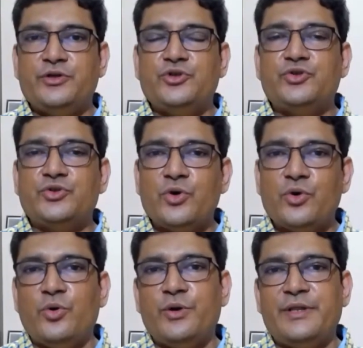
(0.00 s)
so
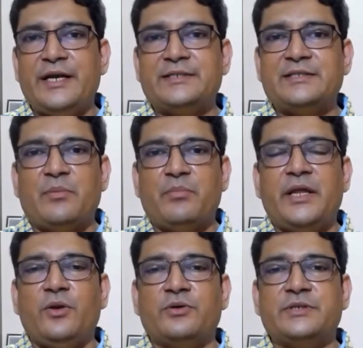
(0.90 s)
good that
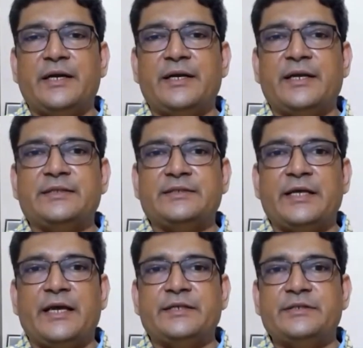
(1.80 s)
somebody looks at it and
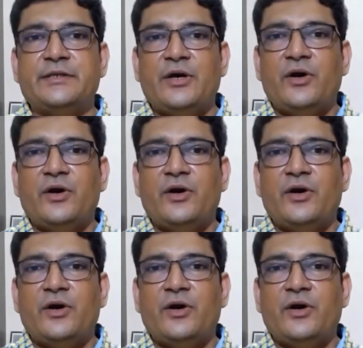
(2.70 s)
says,